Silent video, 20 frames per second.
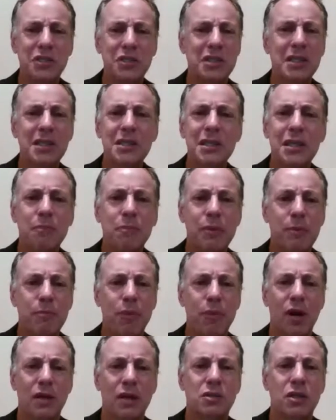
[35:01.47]
easy to be
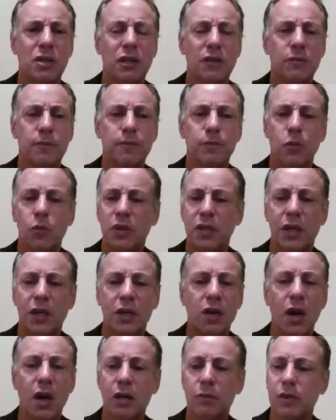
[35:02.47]
positive when the
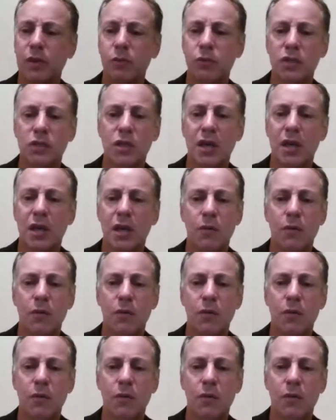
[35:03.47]
economy was